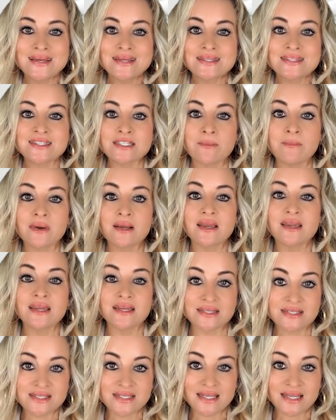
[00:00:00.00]

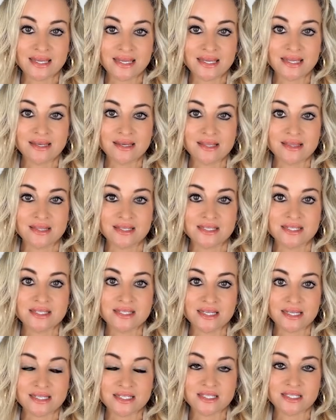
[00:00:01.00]
Symmachus in the
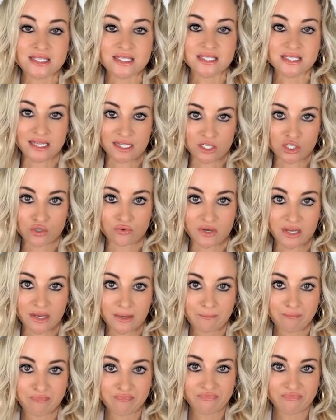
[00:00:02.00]
6th century.